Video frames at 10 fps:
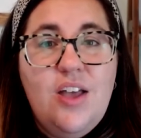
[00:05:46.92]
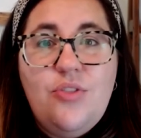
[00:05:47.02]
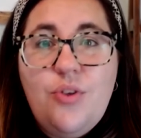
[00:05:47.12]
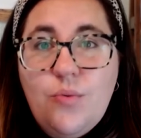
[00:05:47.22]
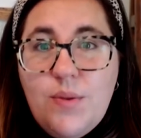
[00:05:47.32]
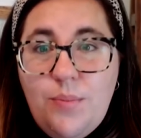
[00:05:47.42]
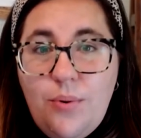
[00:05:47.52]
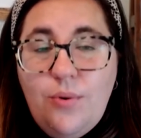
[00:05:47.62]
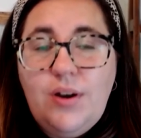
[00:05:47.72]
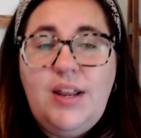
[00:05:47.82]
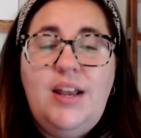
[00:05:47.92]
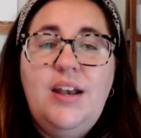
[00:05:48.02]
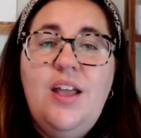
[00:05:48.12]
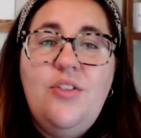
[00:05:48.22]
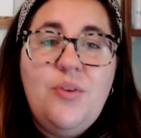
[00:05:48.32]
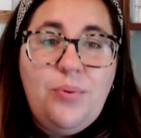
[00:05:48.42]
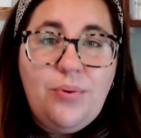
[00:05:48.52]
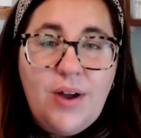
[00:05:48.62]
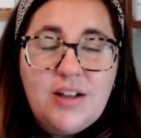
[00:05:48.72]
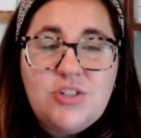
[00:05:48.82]
the reporting, the
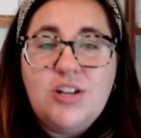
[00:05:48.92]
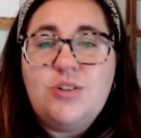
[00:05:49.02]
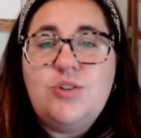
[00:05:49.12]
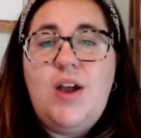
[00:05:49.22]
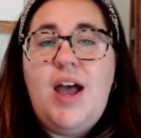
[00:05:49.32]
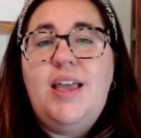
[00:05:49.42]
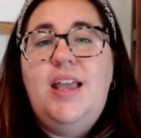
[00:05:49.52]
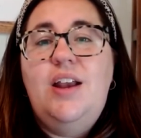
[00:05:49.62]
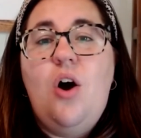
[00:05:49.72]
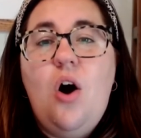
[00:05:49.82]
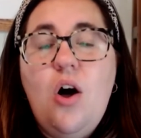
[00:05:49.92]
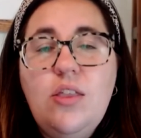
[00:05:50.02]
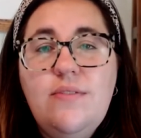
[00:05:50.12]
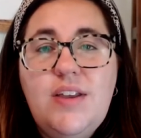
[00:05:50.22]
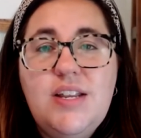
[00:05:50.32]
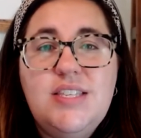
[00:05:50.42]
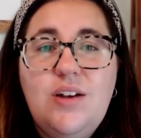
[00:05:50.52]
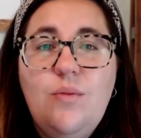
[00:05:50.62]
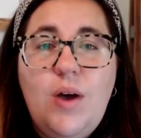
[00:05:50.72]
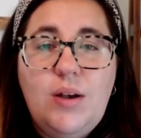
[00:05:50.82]
project tracking, all of it is
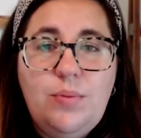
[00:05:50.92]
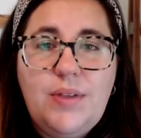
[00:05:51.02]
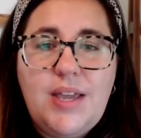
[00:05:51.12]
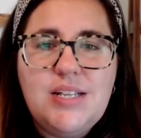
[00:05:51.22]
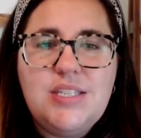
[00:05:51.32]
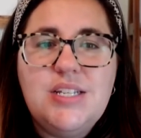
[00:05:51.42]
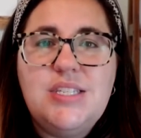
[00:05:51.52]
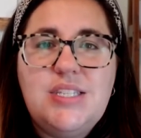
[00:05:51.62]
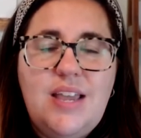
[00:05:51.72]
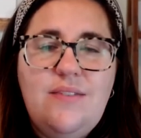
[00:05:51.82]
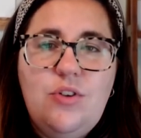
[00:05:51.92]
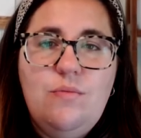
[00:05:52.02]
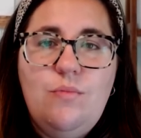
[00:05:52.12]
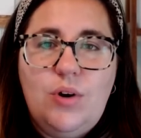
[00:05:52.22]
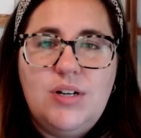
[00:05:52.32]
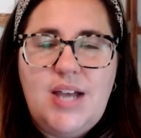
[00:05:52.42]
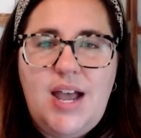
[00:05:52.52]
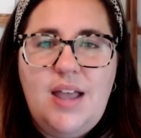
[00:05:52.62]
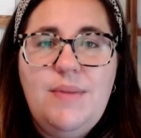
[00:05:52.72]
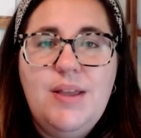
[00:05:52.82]
in one place to save you more
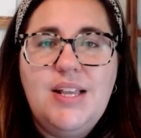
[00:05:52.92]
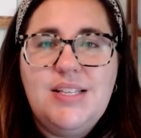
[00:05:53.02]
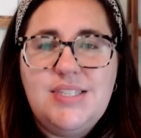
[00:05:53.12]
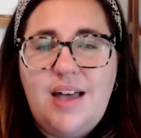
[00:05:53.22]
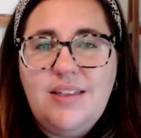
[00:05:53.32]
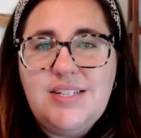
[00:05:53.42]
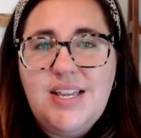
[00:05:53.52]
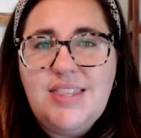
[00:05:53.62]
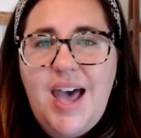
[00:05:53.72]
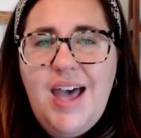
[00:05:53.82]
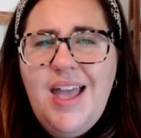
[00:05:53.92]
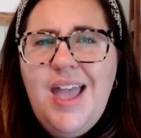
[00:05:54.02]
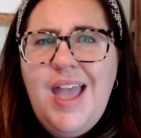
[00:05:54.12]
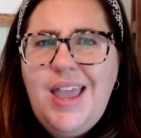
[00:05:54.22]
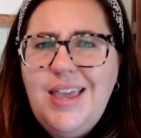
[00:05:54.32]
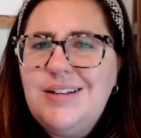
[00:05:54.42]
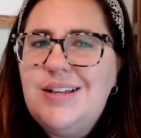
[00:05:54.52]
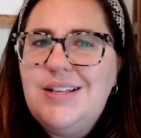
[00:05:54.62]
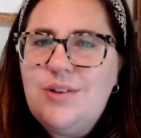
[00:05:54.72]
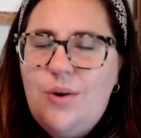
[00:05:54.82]
time and consolidate that. And
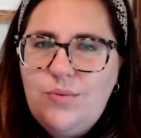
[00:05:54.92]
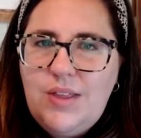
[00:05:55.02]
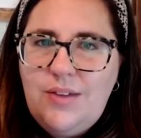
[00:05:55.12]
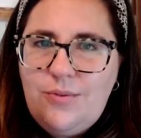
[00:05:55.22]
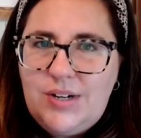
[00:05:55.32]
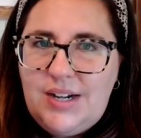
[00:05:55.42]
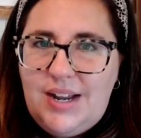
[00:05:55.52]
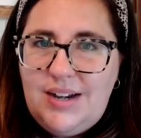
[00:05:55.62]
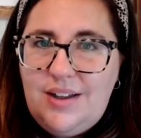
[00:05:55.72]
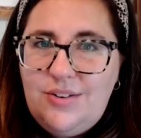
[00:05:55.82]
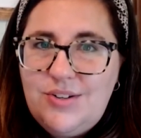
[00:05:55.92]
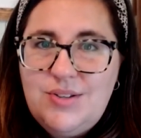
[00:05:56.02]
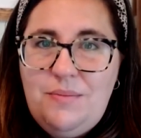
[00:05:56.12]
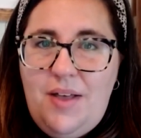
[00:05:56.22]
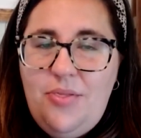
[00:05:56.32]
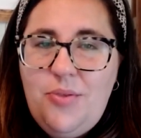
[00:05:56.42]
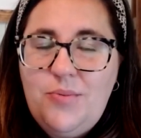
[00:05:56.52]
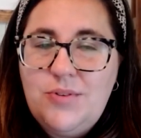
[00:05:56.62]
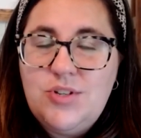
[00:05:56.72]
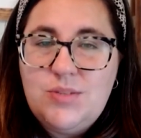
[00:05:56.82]
it's only $49 a month,
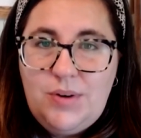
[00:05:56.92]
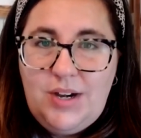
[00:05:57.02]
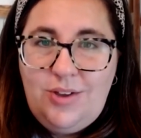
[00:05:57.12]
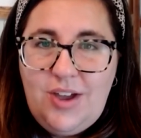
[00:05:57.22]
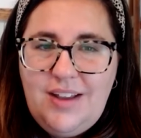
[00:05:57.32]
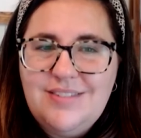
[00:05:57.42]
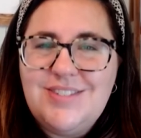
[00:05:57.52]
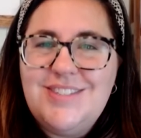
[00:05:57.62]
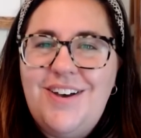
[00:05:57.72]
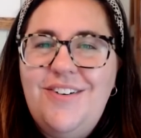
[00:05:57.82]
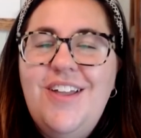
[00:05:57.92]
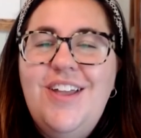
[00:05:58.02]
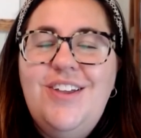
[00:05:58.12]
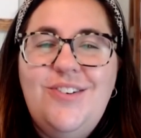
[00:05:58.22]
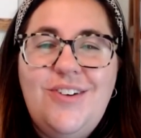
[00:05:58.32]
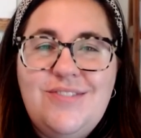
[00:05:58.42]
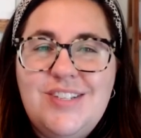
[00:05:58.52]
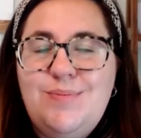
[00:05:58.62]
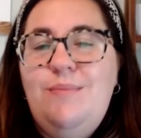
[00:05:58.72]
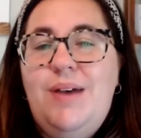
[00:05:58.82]
which is pretty great. So you don't have to
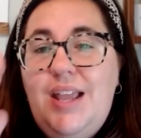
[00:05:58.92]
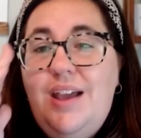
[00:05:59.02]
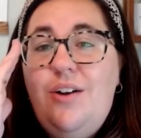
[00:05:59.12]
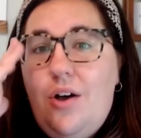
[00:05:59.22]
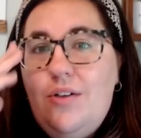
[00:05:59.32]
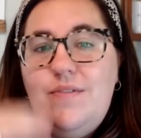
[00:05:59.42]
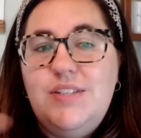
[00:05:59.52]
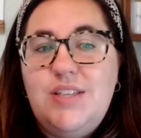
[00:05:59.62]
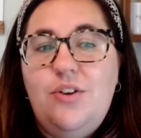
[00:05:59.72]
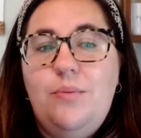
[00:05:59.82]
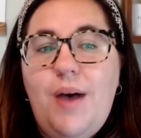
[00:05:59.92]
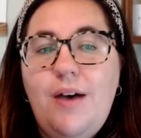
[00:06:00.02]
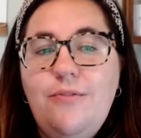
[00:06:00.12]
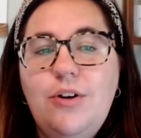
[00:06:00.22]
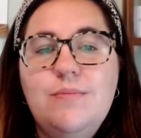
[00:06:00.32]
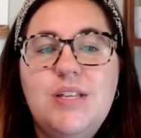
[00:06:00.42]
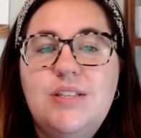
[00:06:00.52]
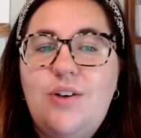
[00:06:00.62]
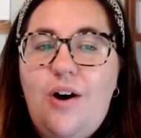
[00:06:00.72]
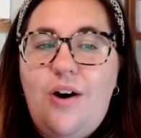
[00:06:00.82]
spend money on all of these other platforms.
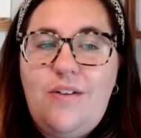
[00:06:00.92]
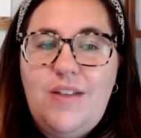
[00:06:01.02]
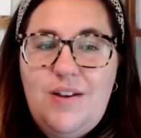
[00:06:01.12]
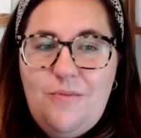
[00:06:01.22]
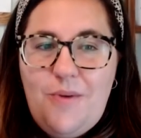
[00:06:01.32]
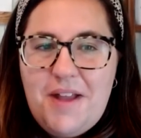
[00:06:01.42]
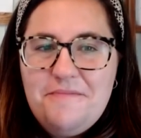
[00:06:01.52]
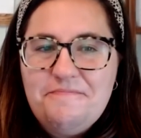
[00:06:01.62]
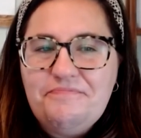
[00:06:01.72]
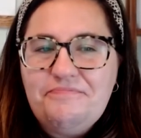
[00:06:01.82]
It's all in one.